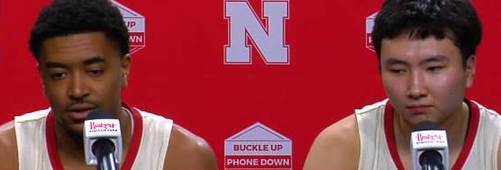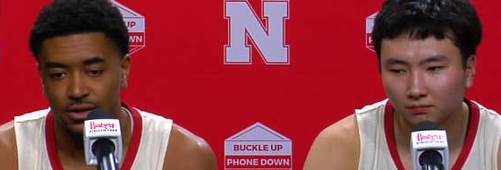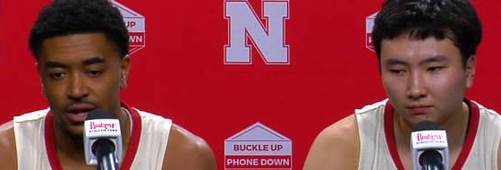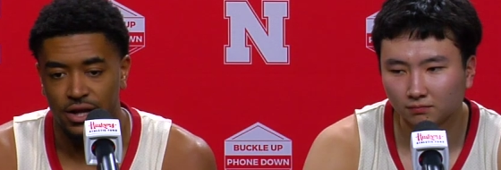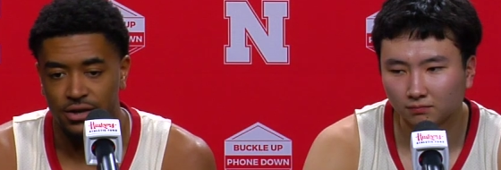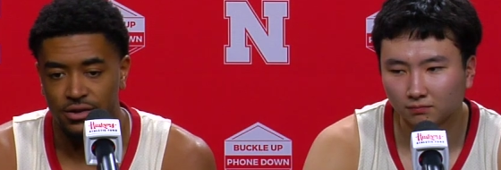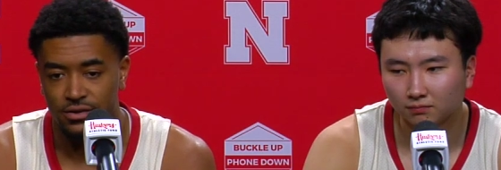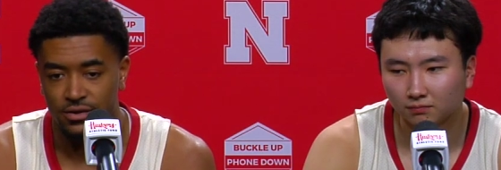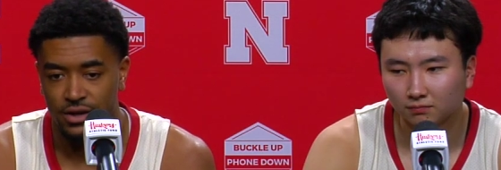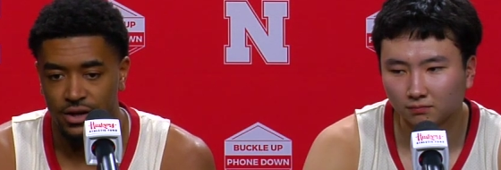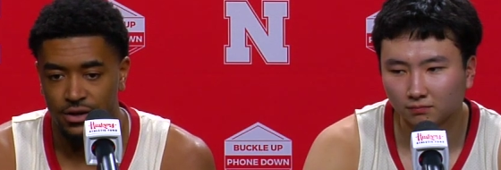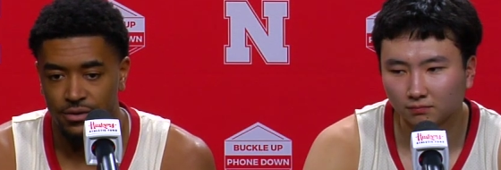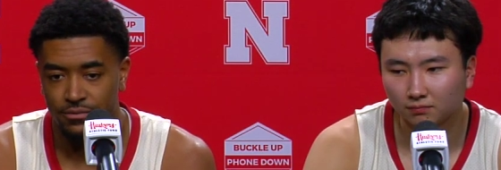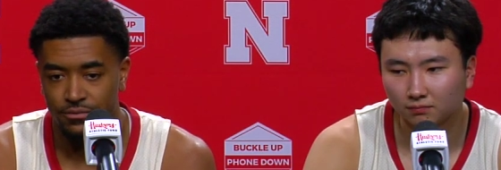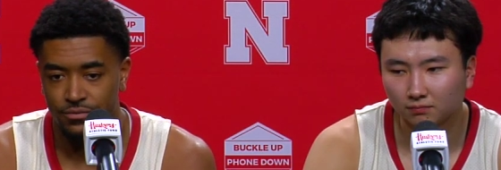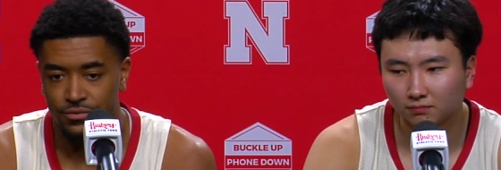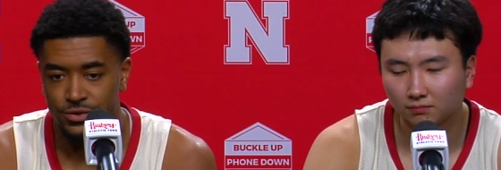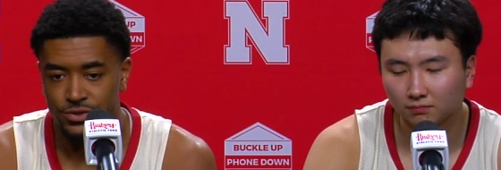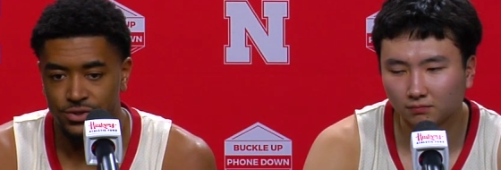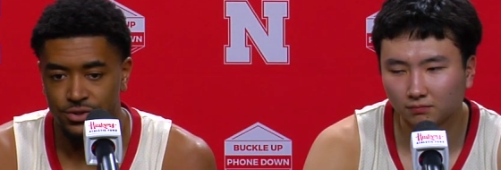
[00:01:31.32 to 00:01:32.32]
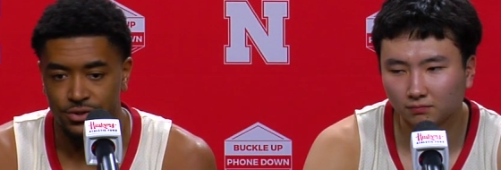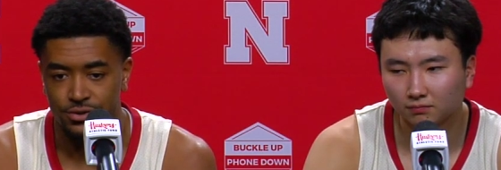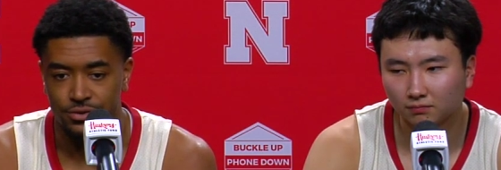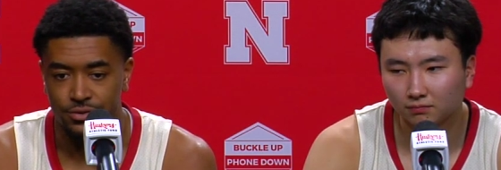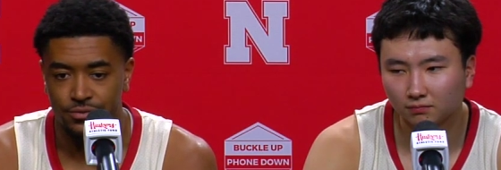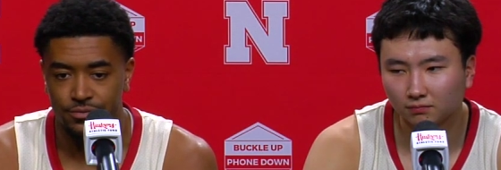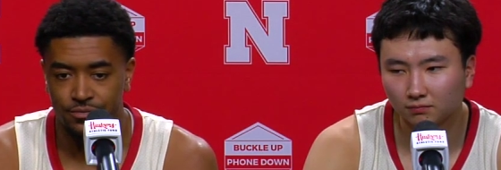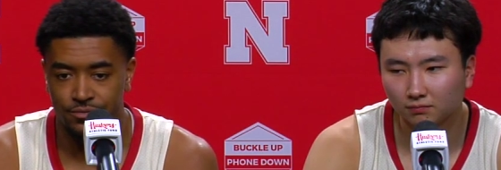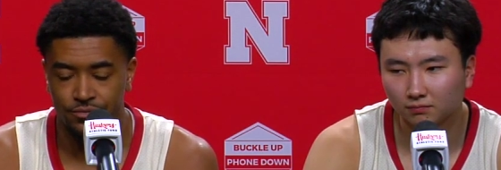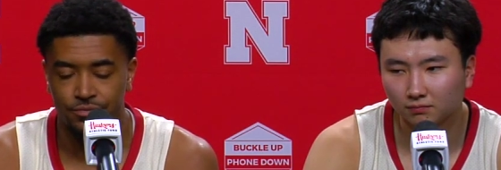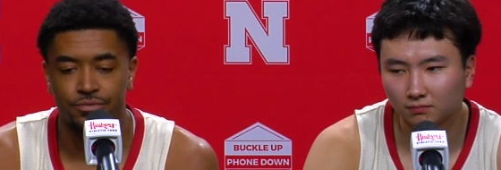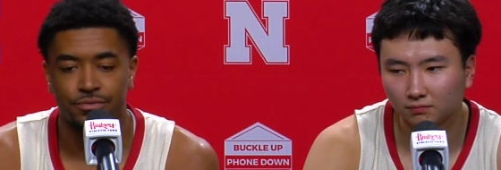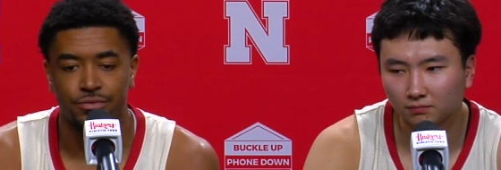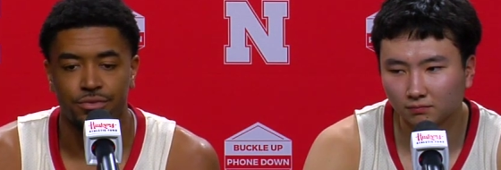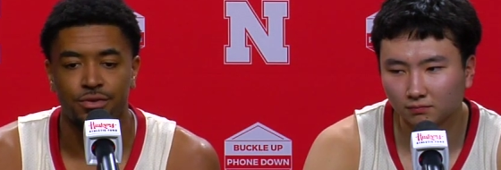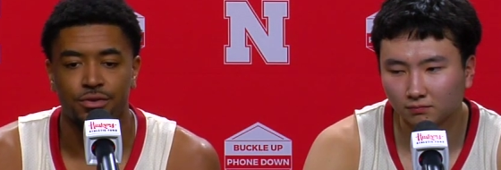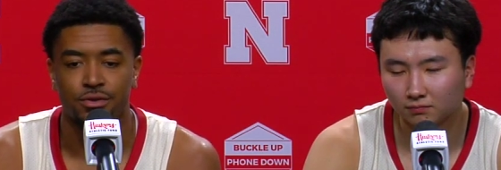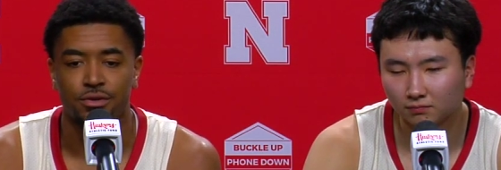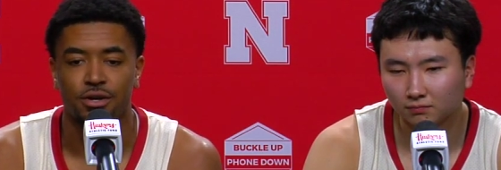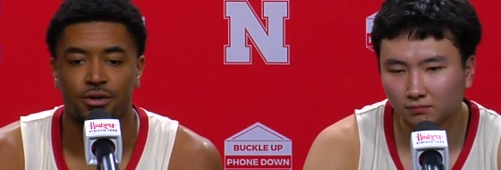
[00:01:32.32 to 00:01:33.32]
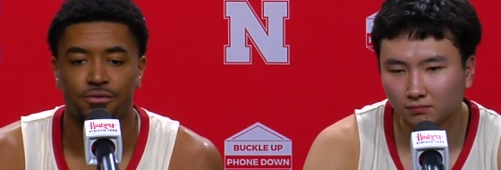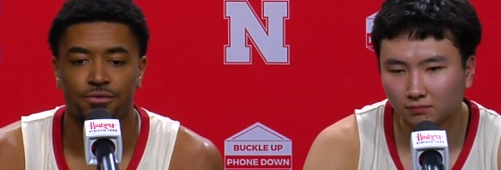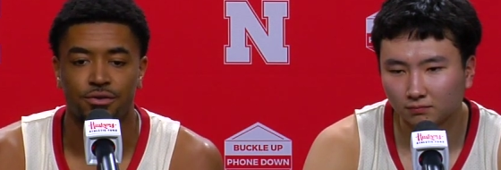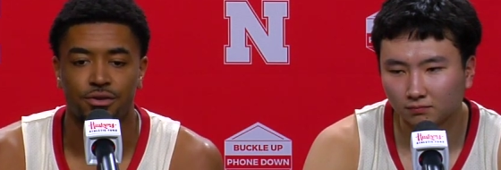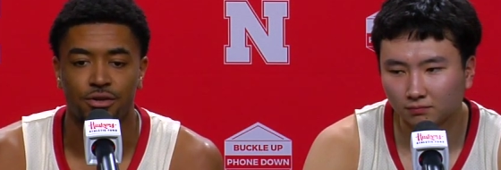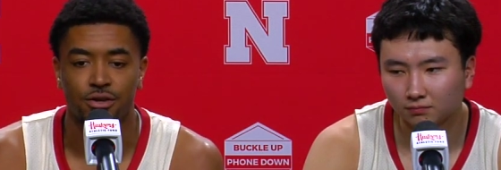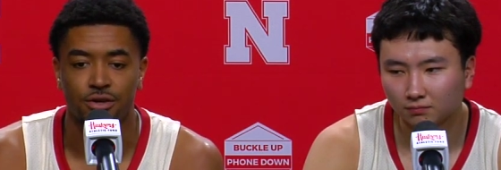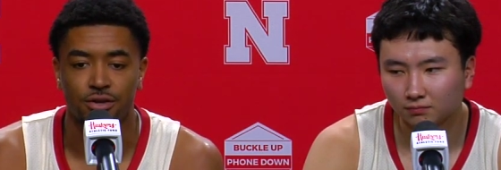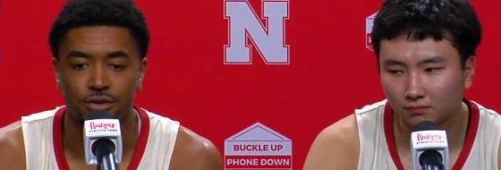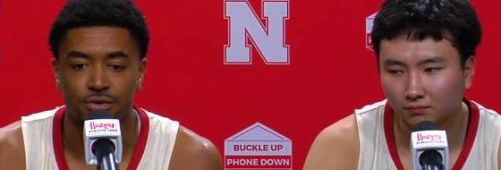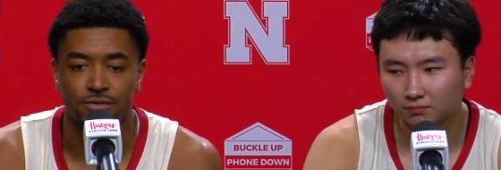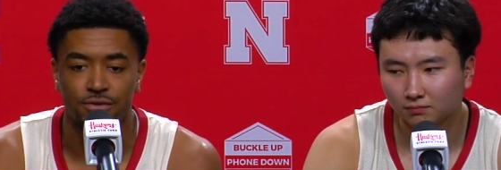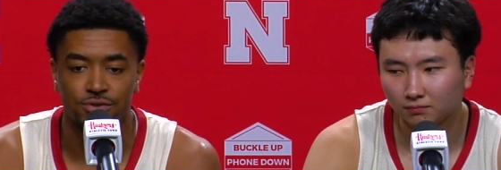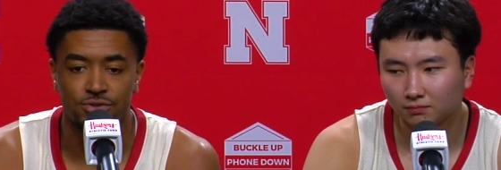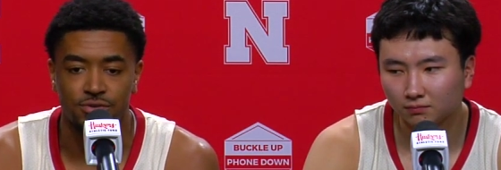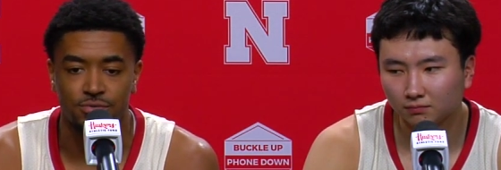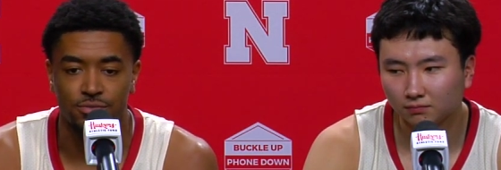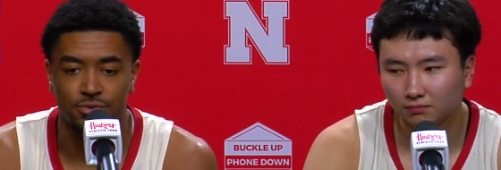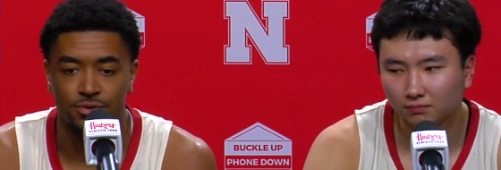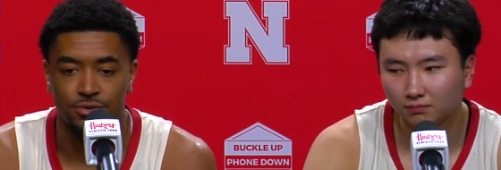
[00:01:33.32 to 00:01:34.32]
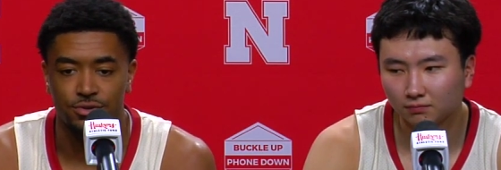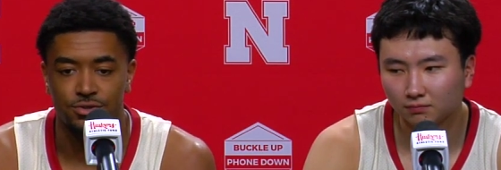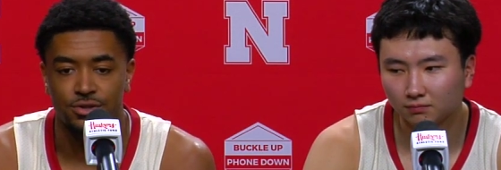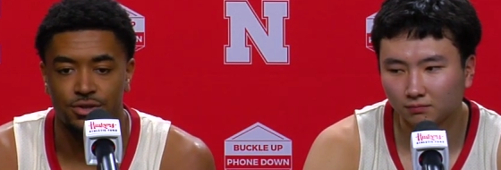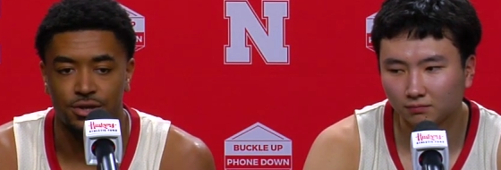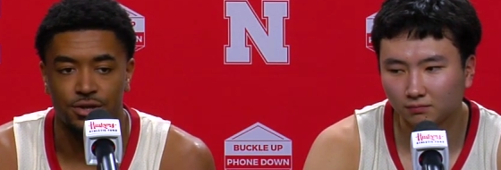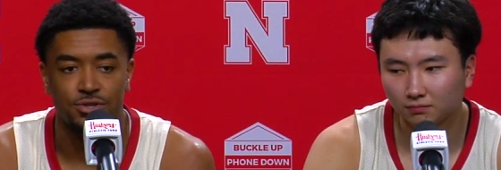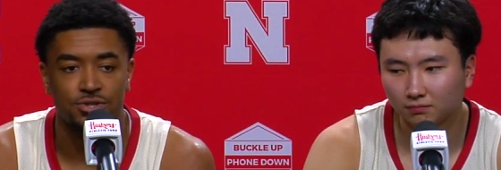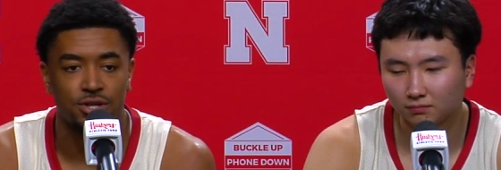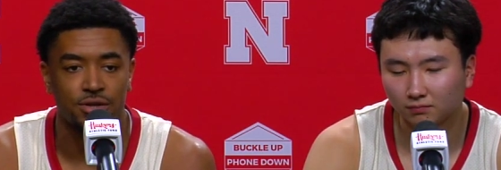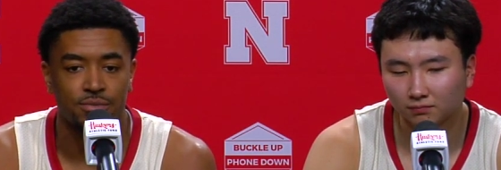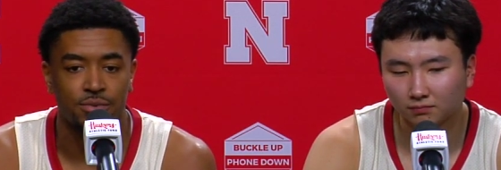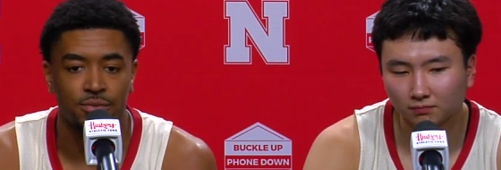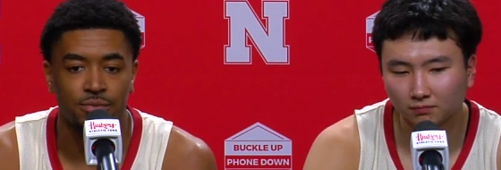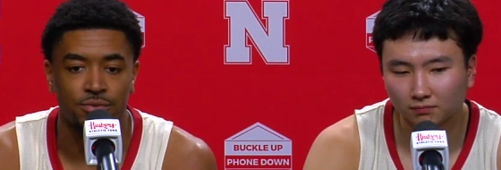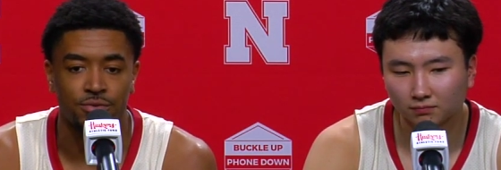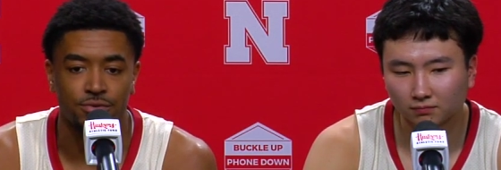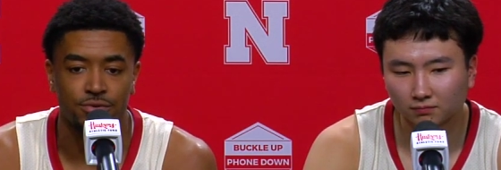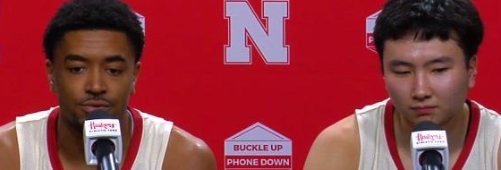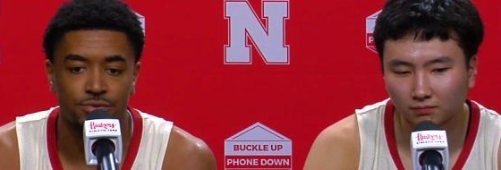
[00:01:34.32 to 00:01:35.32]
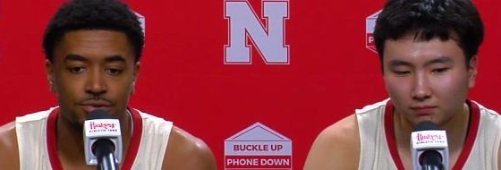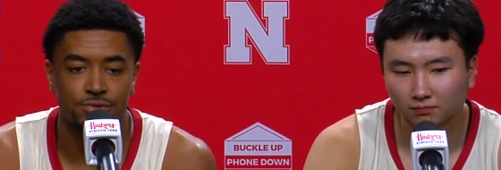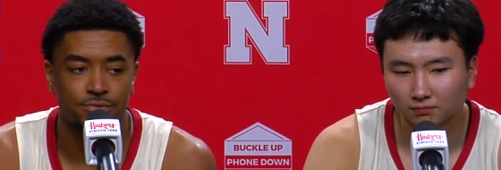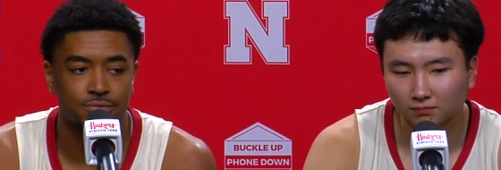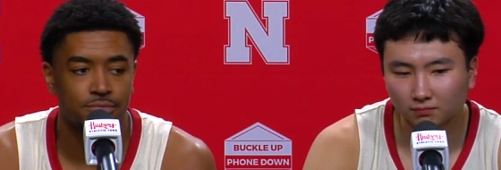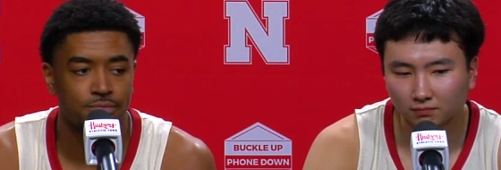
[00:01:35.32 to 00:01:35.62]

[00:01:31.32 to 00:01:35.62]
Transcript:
Speaker 1: of lack of that. So definitely the defensive boards. I got to step up on those.